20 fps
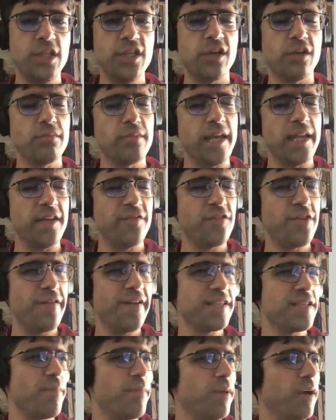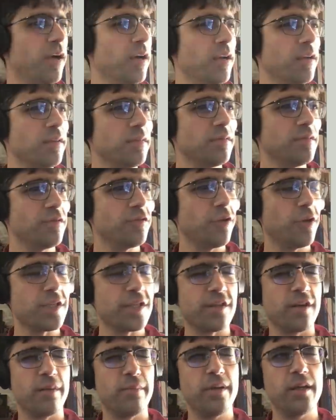You know, and if there is a bug, of
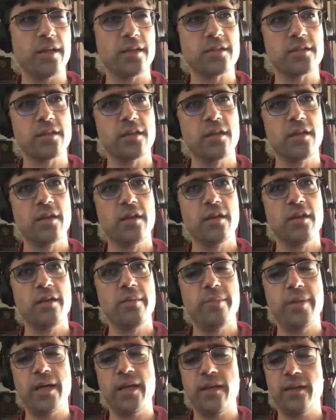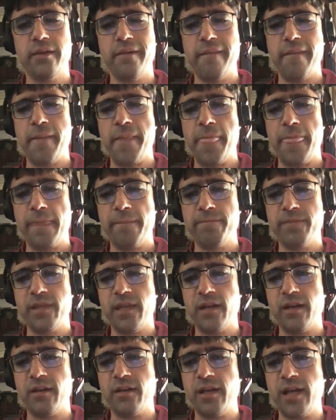course there are bugs, but
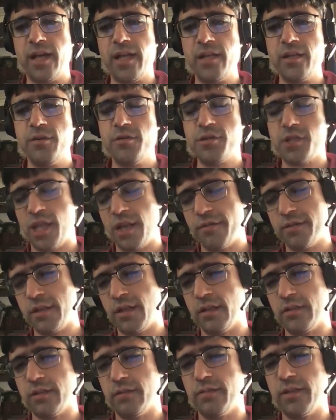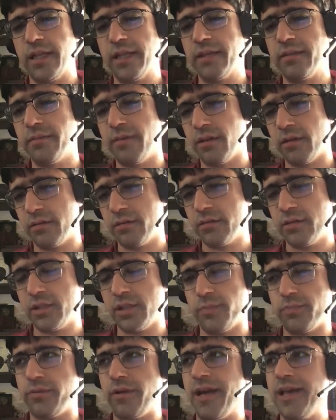they're not usually a result of like
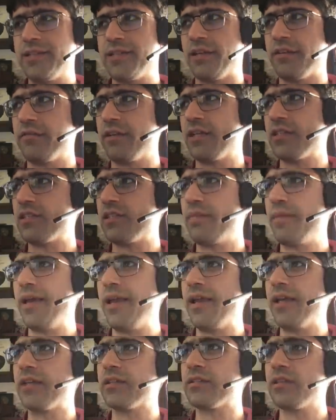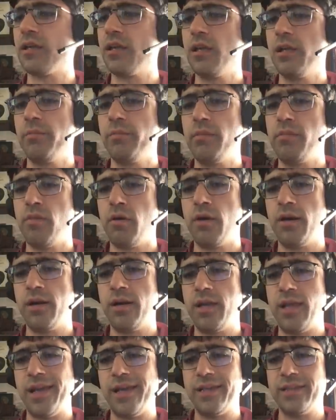surprising Rust semantics, but
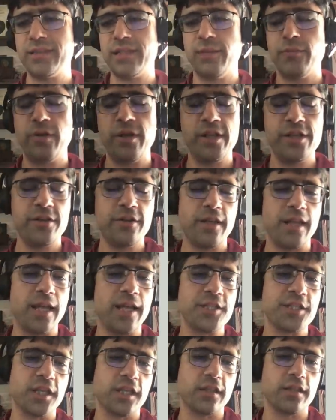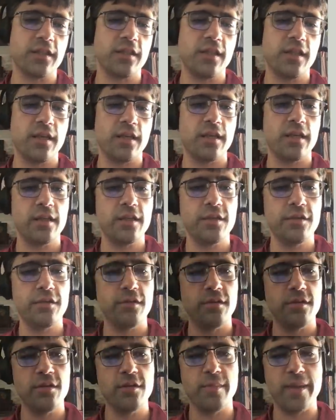more like somewhere in your logic, uh,
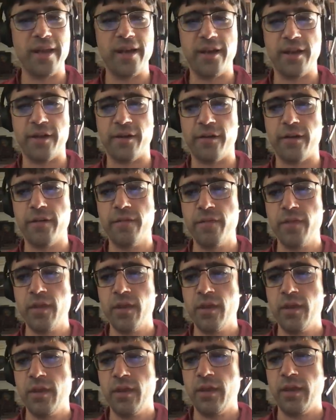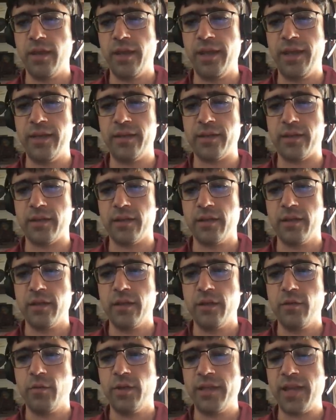you, you made an error. And
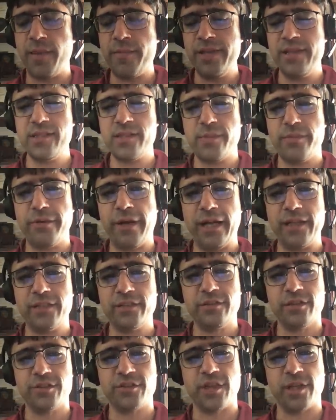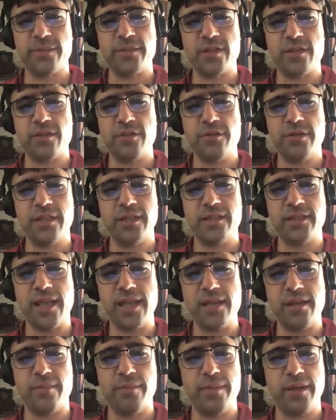what that means in practical terms is you can
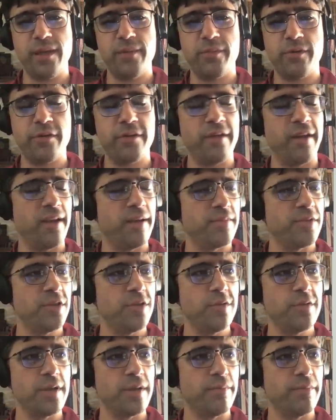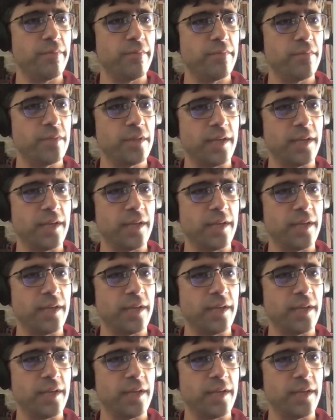take a big program, do a